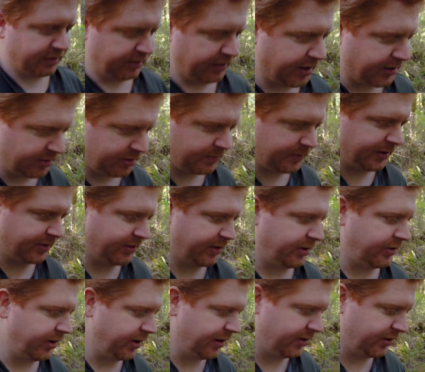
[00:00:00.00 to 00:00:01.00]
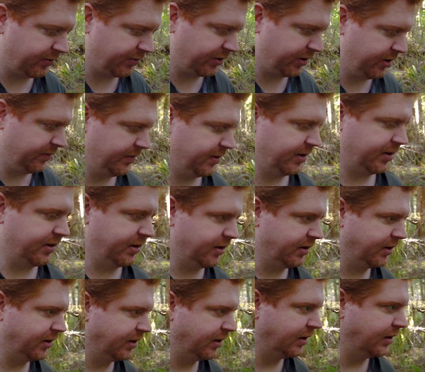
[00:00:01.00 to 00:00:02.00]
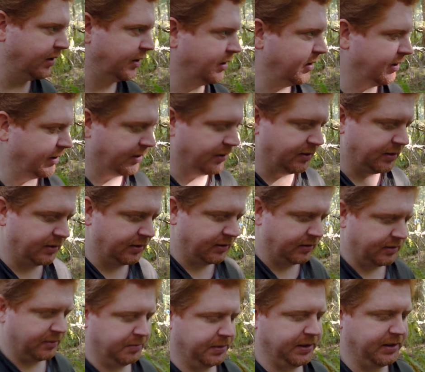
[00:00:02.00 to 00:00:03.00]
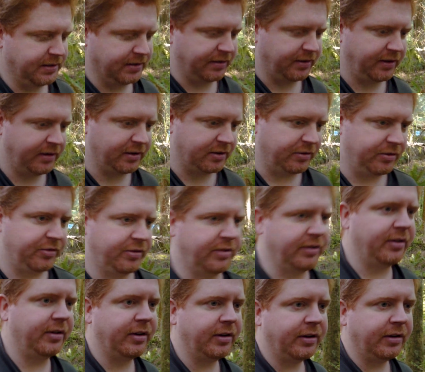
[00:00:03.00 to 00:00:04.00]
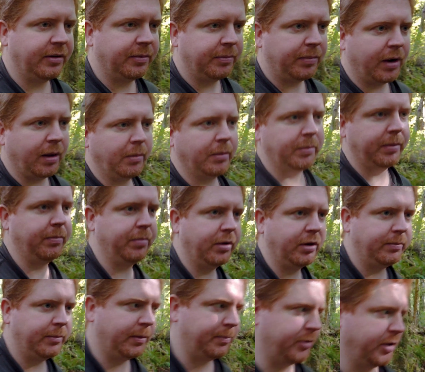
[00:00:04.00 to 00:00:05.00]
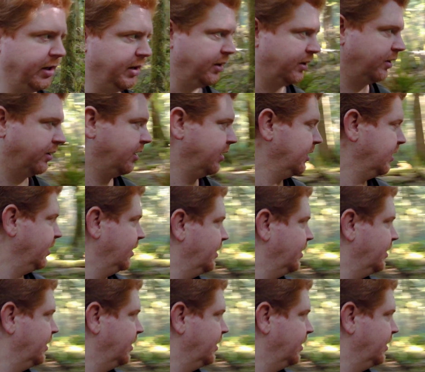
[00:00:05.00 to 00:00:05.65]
has got some nice areas for him to be in. I think I'll just probably put him up in here.